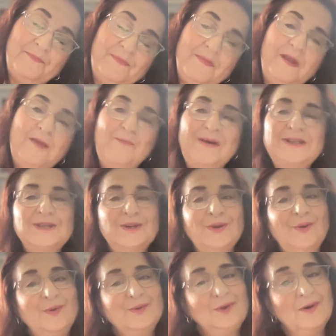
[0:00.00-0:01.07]
you mustn't
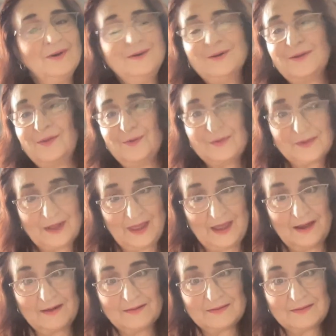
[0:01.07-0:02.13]
hold on to those
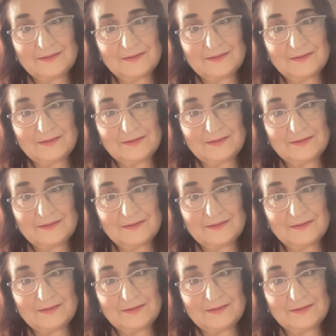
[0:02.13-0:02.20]
things.